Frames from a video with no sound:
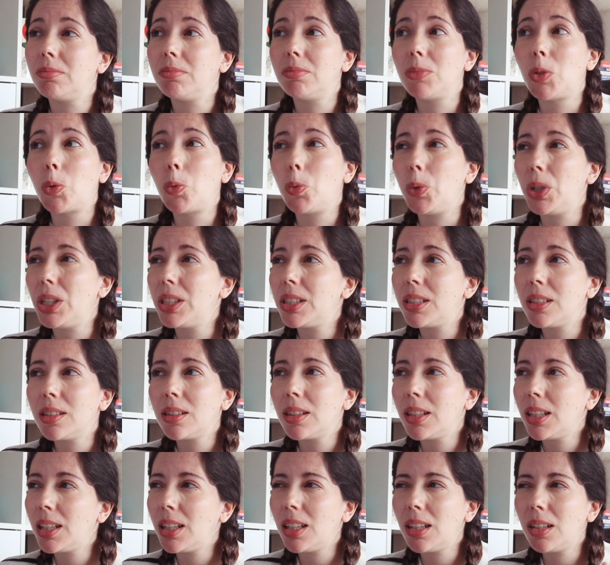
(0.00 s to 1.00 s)

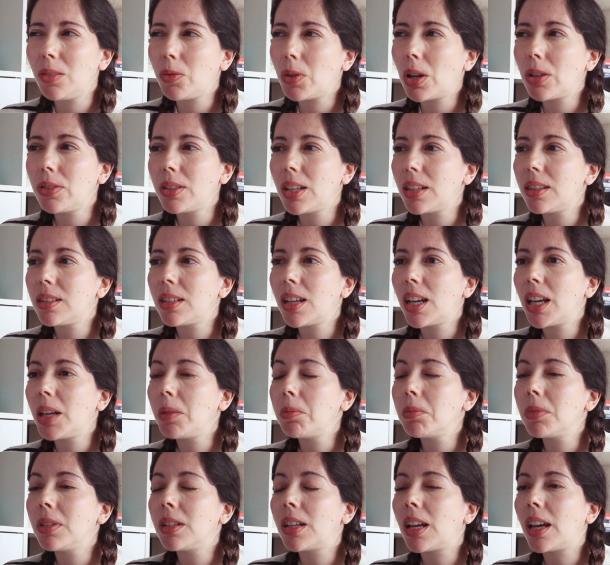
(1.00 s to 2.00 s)
recently around that
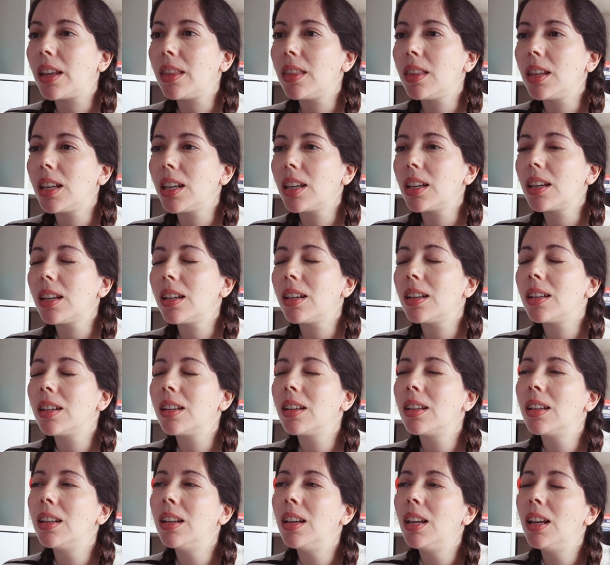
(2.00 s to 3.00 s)
time, I think,
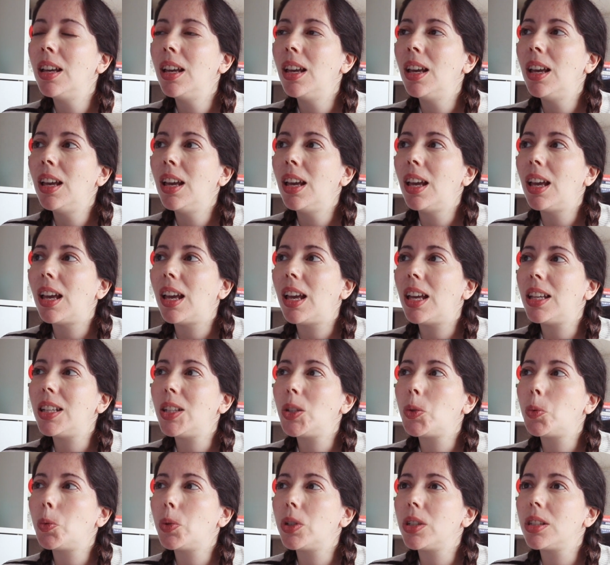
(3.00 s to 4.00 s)
and
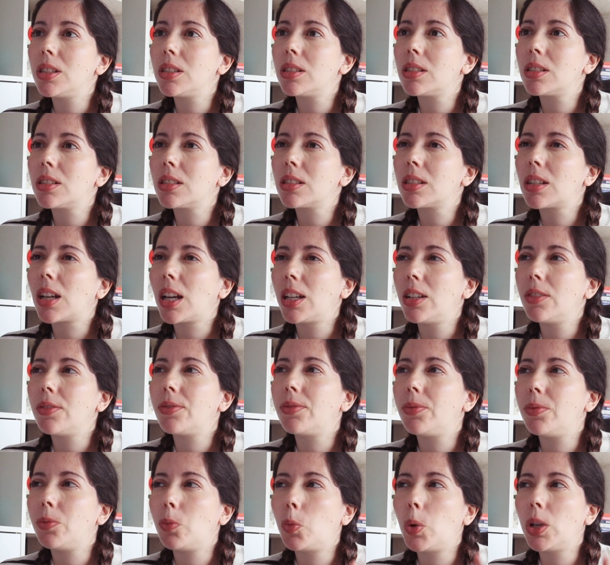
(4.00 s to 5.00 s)
it was kind of
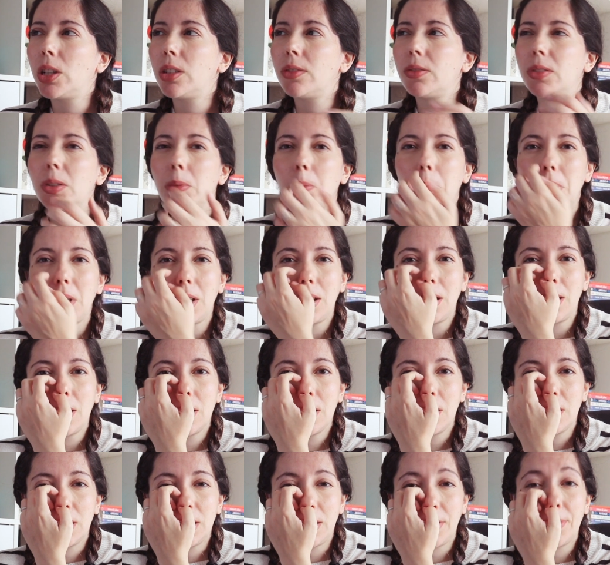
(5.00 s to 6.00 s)
one of the
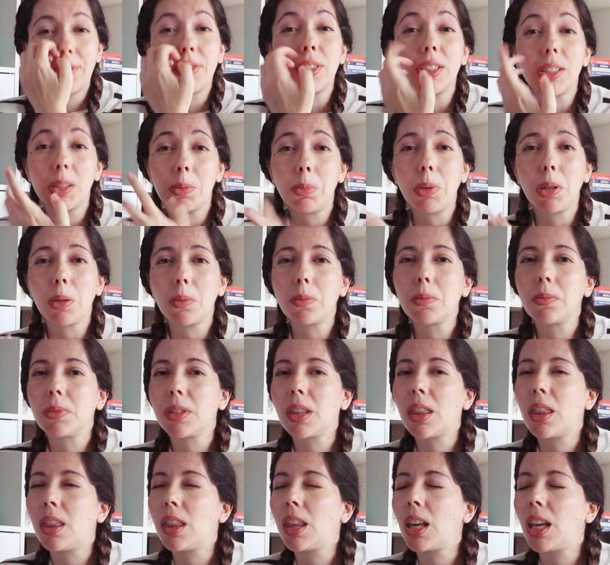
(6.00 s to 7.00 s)
first big
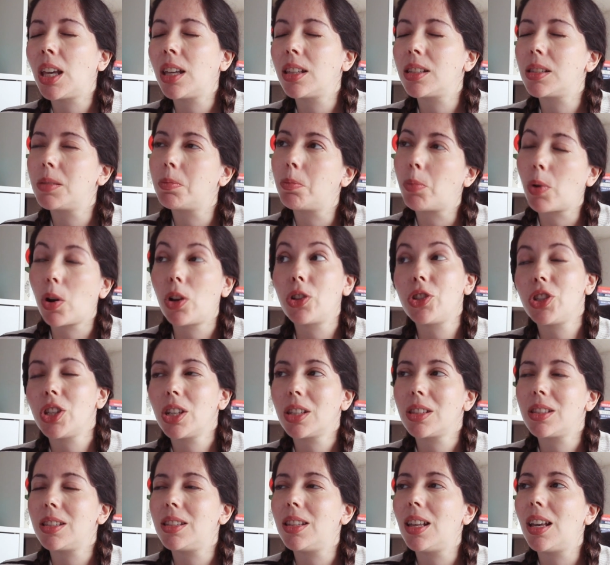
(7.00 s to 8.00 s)

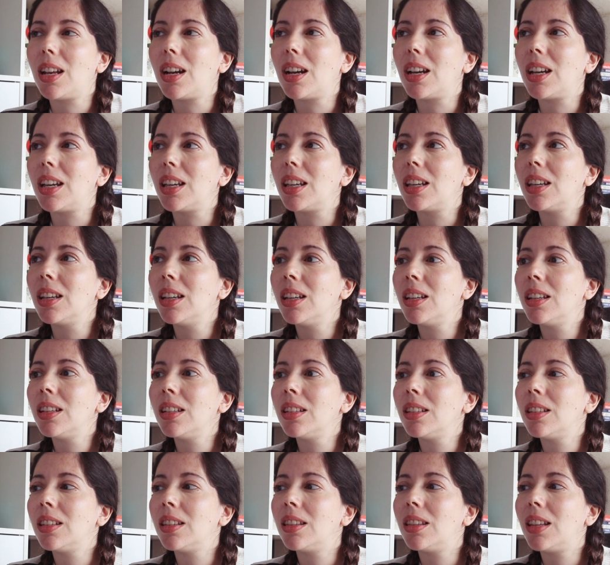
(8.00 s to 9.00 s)
projects that
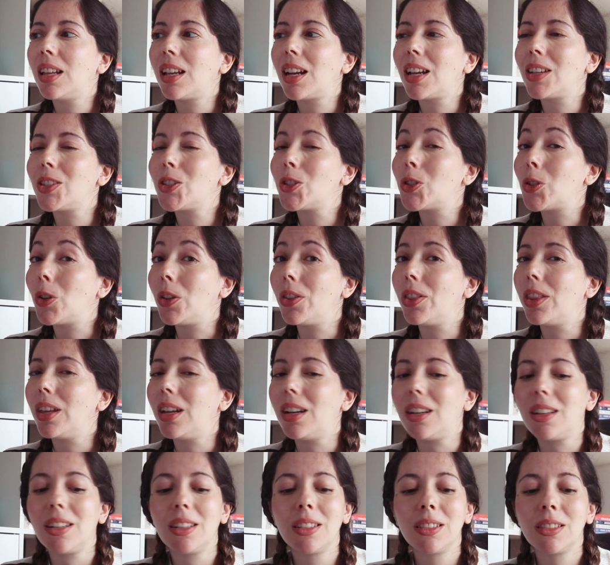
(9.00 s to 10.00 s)
I sold
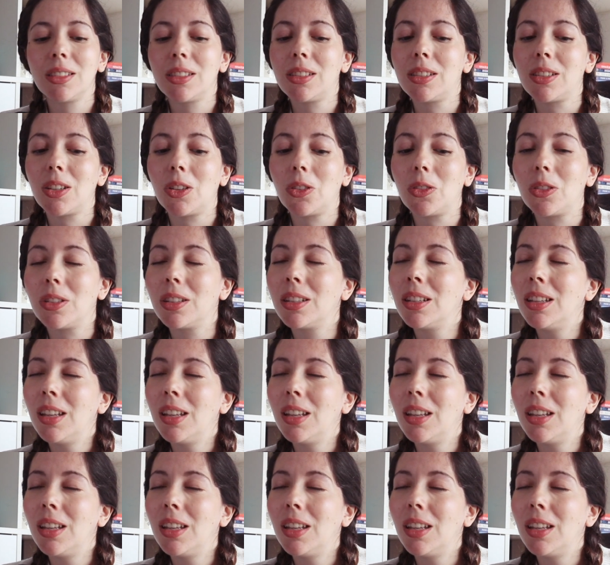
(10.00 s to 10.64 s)
there. So